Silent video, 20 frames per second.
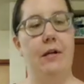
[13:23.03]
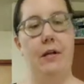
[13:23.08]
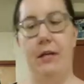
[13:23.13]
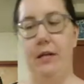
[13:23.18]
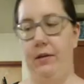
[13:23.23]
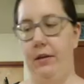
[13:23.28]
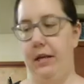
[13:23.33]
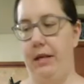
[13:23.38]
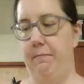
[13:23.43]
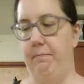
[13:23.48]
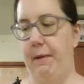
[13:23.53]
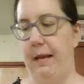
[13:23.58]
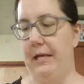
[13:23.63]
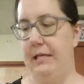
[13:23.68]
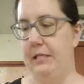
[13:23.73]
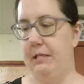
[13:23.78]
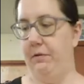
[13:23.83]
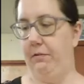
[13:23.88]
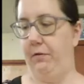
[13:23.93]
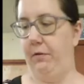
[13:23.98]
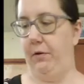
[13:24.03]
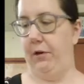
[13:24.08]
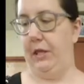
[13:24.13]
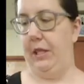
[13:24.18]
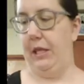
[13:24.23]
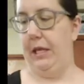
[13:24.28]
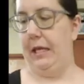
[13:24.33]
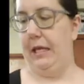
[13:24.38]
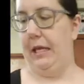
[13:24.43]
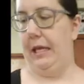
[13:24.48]
ELA based for
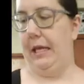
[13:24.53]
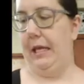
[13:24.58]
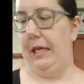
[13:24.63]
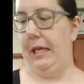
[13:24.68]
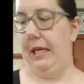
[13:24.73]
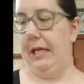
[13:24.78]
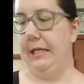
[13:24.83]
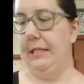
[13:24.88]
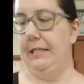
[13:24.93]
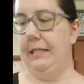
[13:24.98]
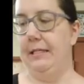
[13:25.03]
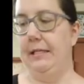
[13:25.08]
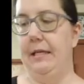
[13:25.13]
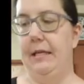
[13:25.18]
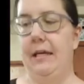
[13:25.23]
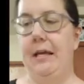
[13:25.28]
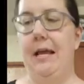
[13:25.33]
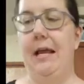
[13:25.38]
the kids.